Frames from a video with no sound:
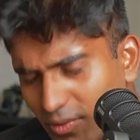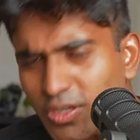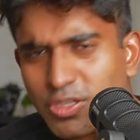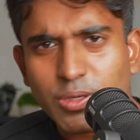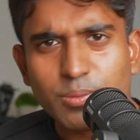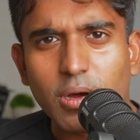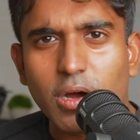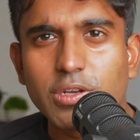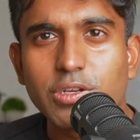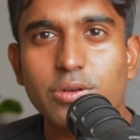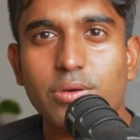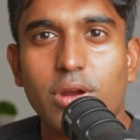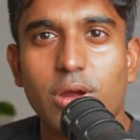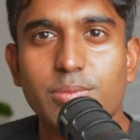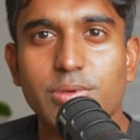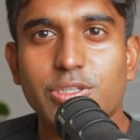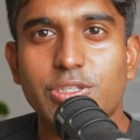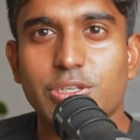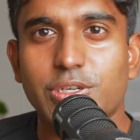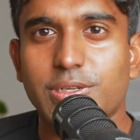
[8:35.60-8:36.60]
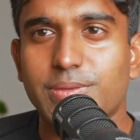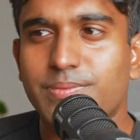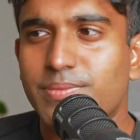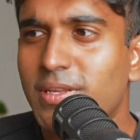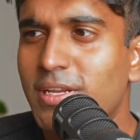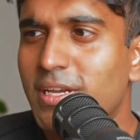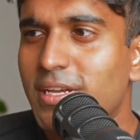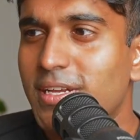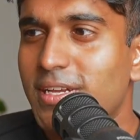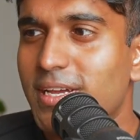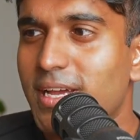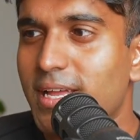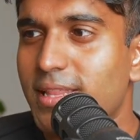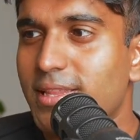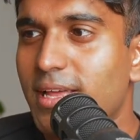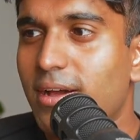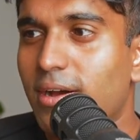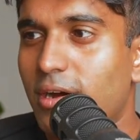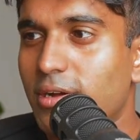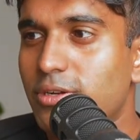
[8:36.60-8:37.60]
Under Armour shirt, and
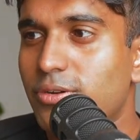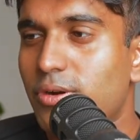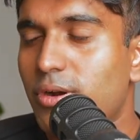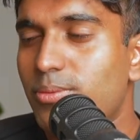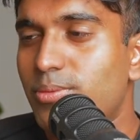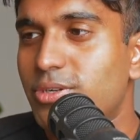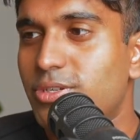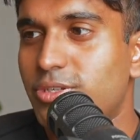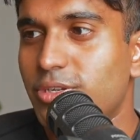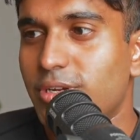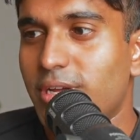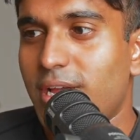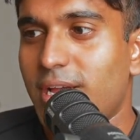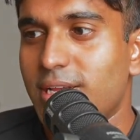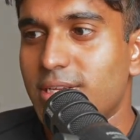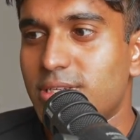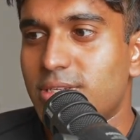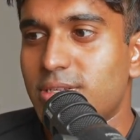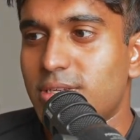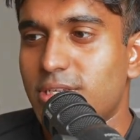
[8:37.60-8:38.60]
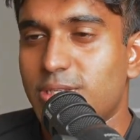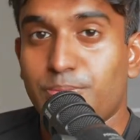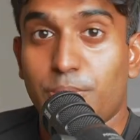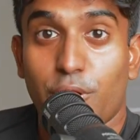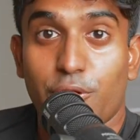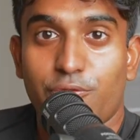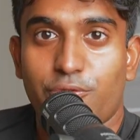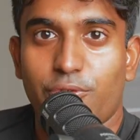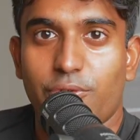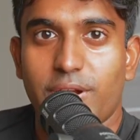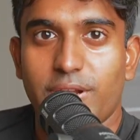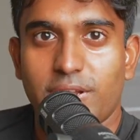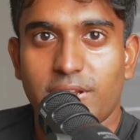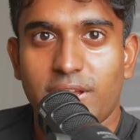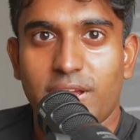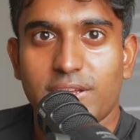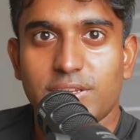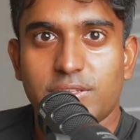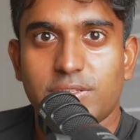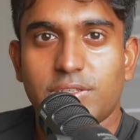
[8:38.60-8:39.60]
that Under Armour shirt is perforated,
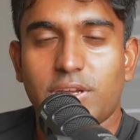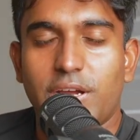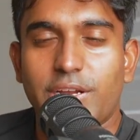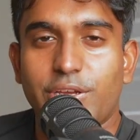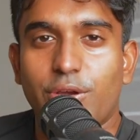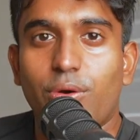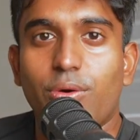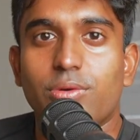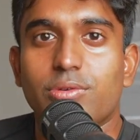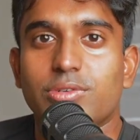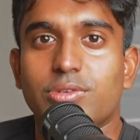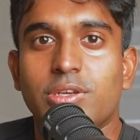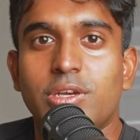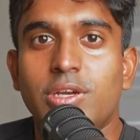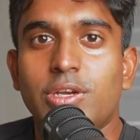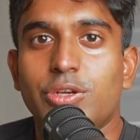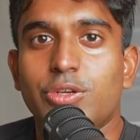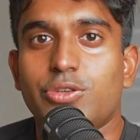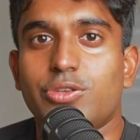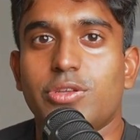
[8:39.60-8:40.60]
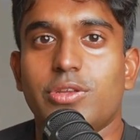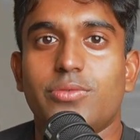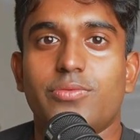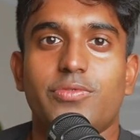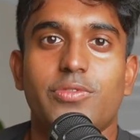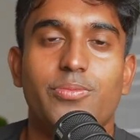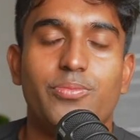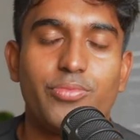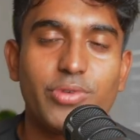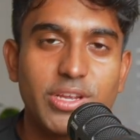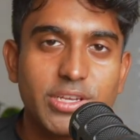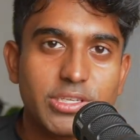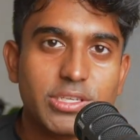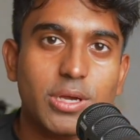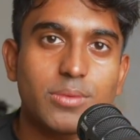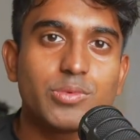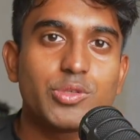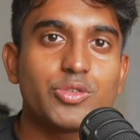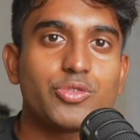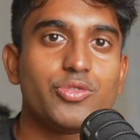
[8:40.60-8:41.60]
has tiny holes. So then if the breeze
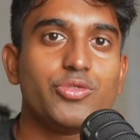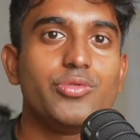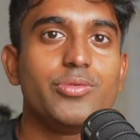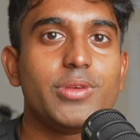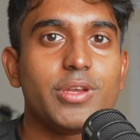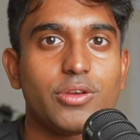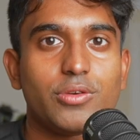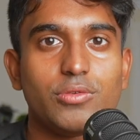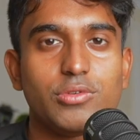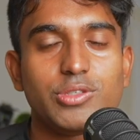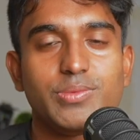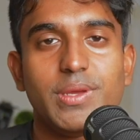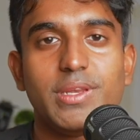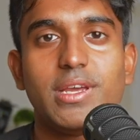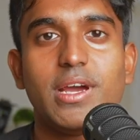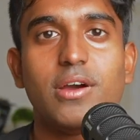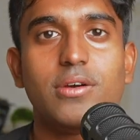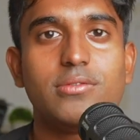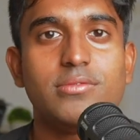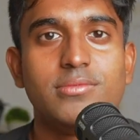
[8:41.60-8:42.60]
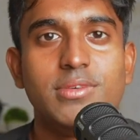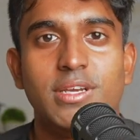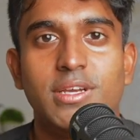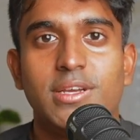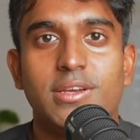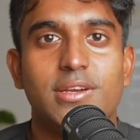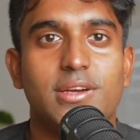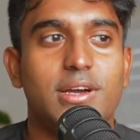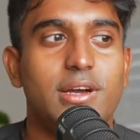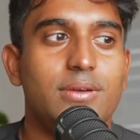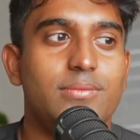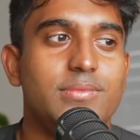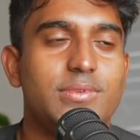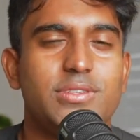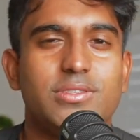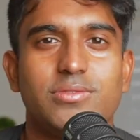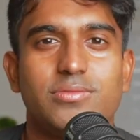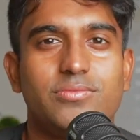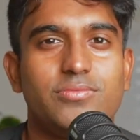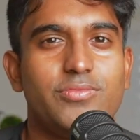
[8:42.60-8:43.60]
comes through, it cools me down.
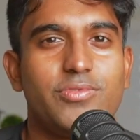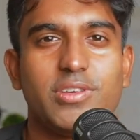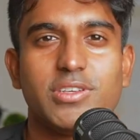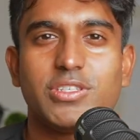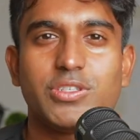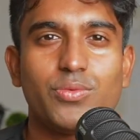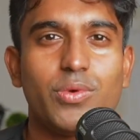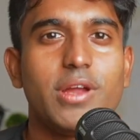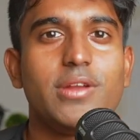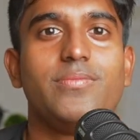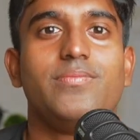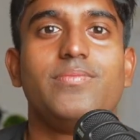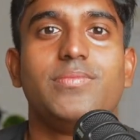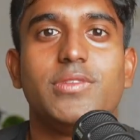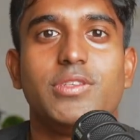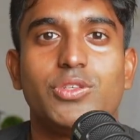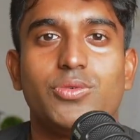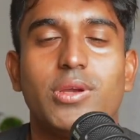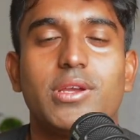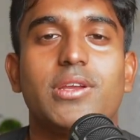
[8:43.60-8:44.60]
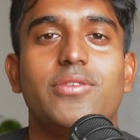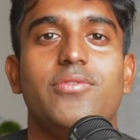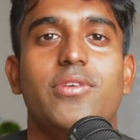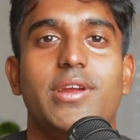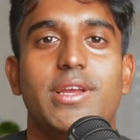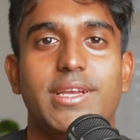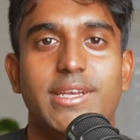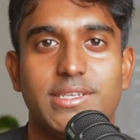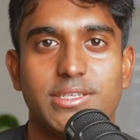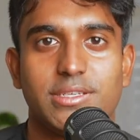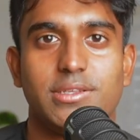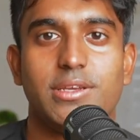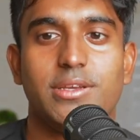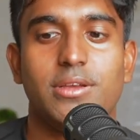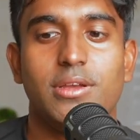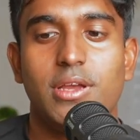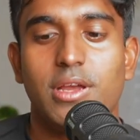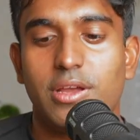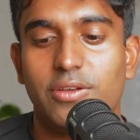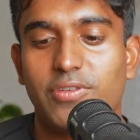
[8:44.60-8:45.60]
Just if I sweat, the sweat can very easily
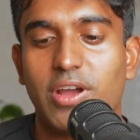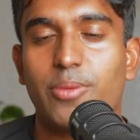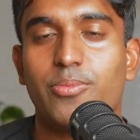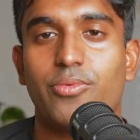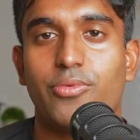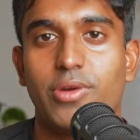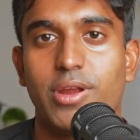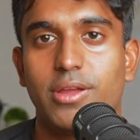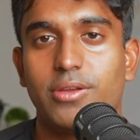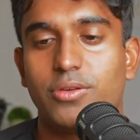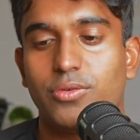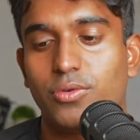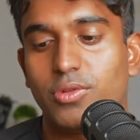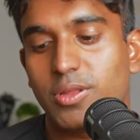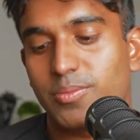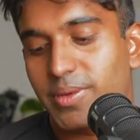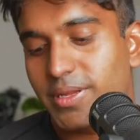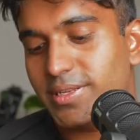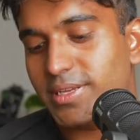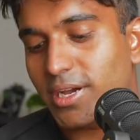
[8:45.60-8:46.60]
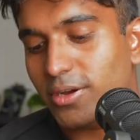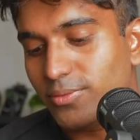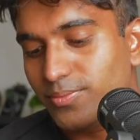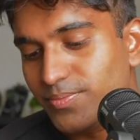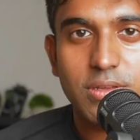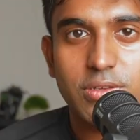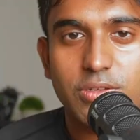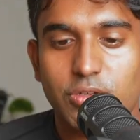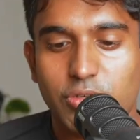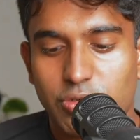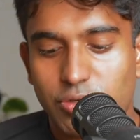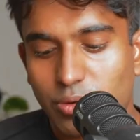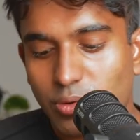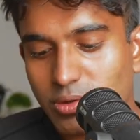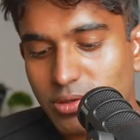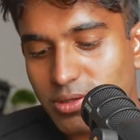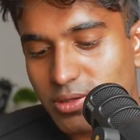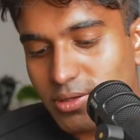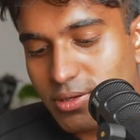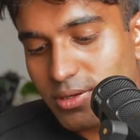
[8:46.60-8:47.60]
evaporate, cooling me down.
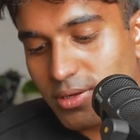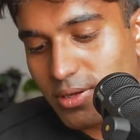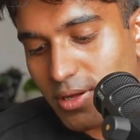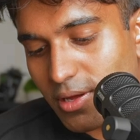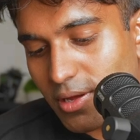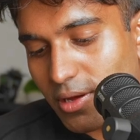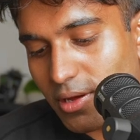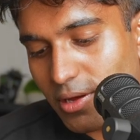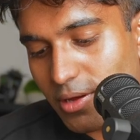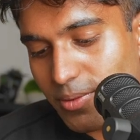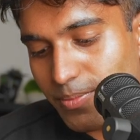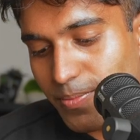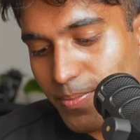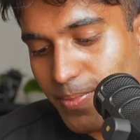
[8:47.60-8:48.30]
Shorts, yeah,